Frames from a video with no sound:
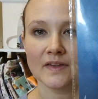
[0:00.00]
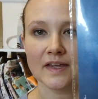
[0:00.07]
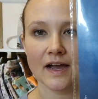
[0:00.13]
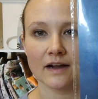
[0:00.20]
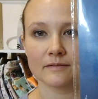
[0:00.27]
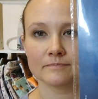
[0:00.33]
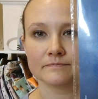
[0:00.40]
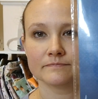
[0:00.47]

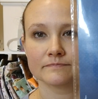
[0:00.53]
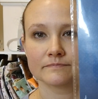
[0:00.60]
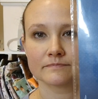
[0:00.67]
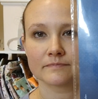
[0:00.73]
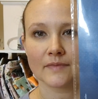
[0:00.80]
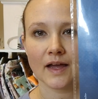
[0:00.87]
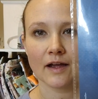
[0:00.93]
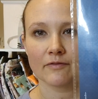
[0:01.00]
Yeah,
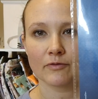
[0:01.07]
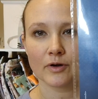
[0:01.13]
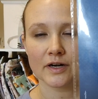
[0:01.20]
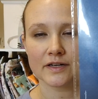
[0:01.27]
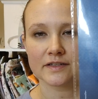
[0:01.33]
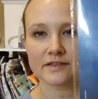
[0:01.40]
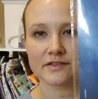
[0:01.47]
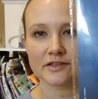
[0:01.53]
I've
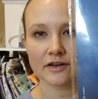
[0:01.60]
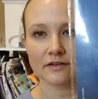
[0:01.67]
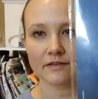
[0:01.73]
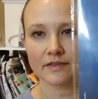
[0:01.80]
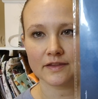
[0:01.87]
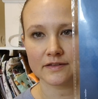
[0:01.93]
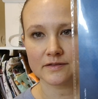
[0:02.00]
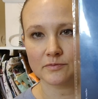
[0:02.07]
wanted to start
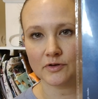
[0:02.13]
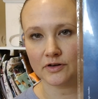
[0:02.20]
this